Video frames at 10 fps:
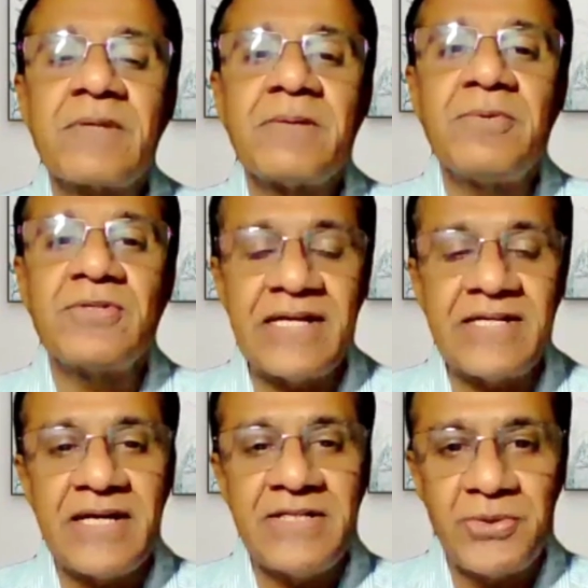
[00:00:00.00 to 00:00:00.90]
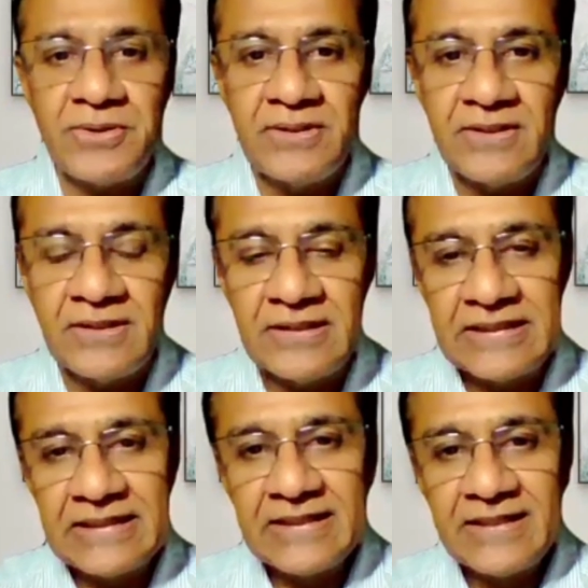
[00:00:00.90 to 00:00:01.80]
Because I joined
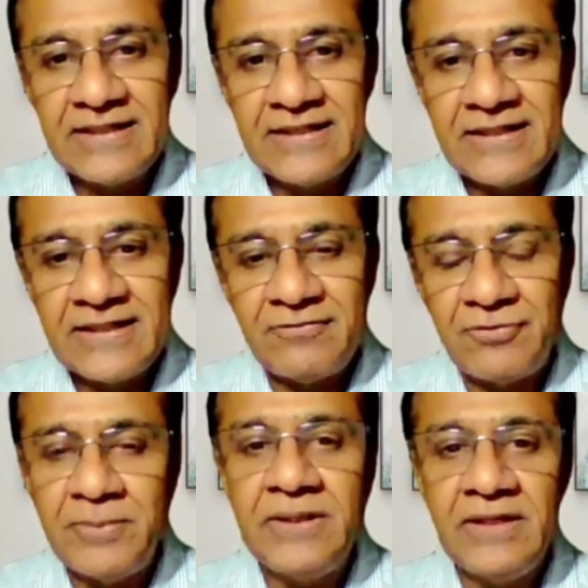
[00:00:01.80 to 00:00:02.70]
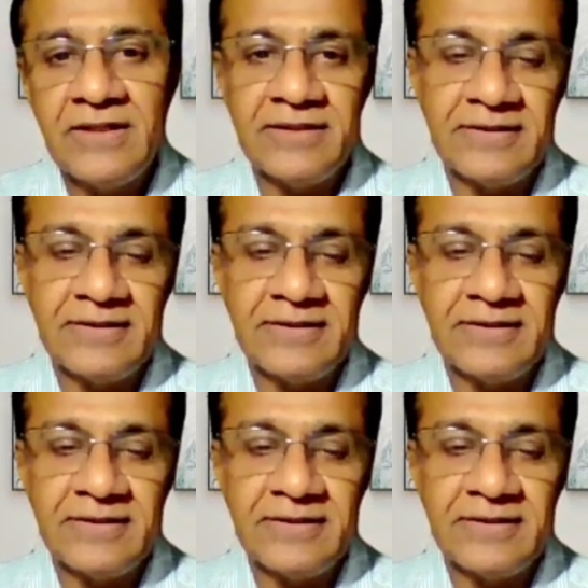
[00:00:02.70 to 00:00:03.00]
for me,